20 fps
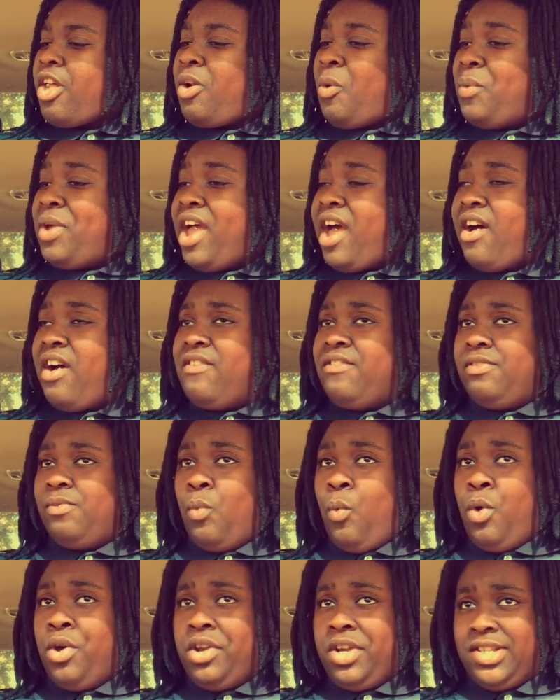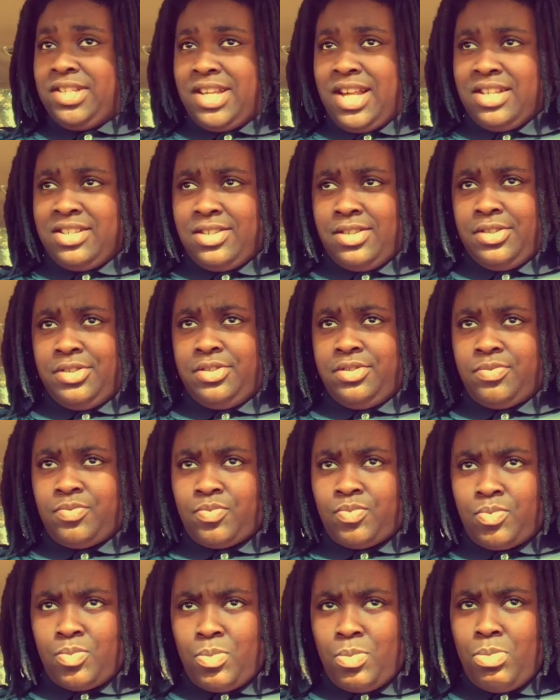We have one assigned to us,
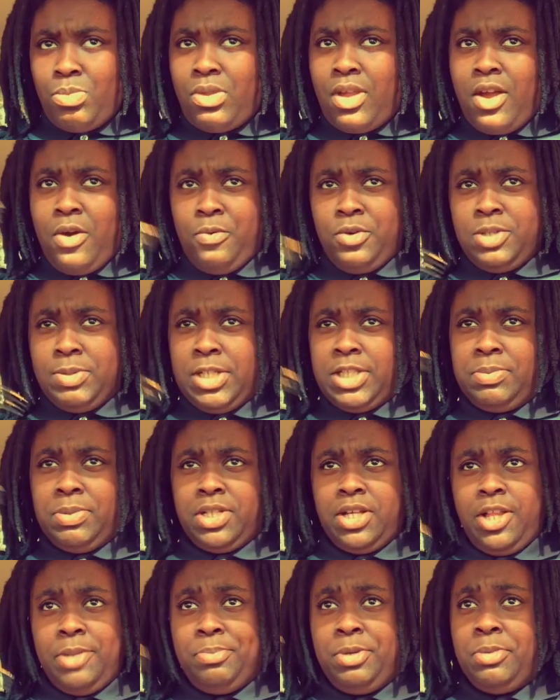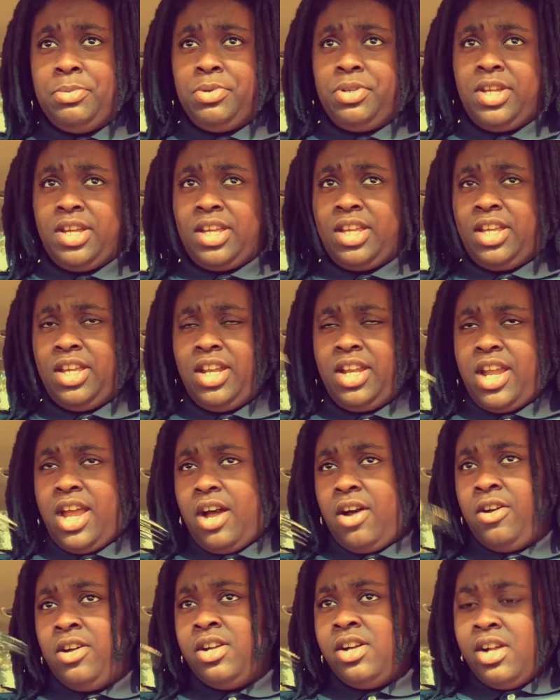and we're supposed to be the only people that can get it
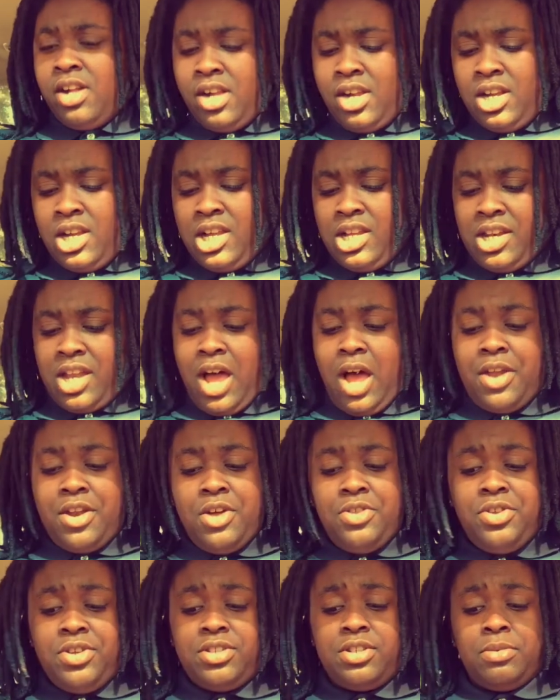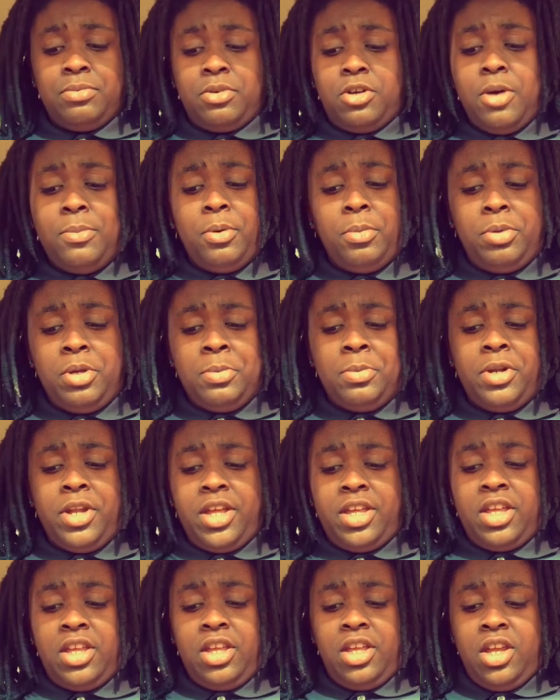out. Now, I know there's some couple people
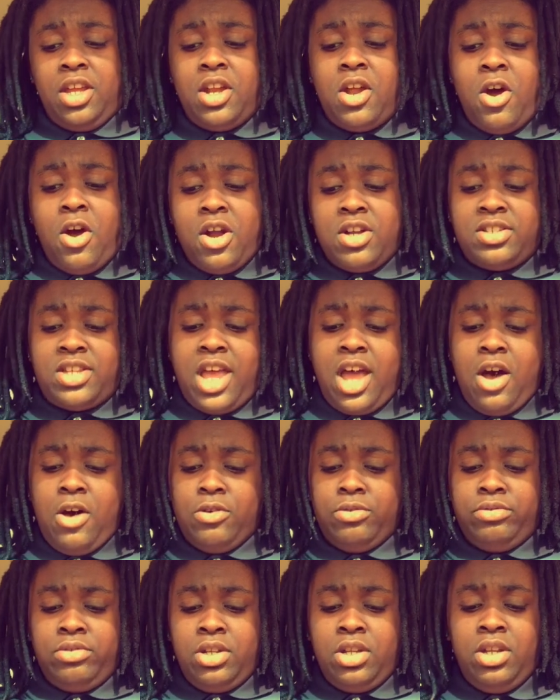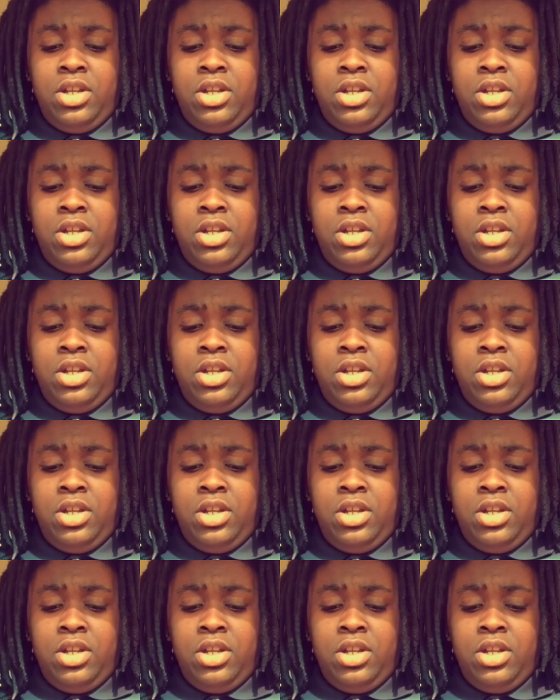that can get ours out,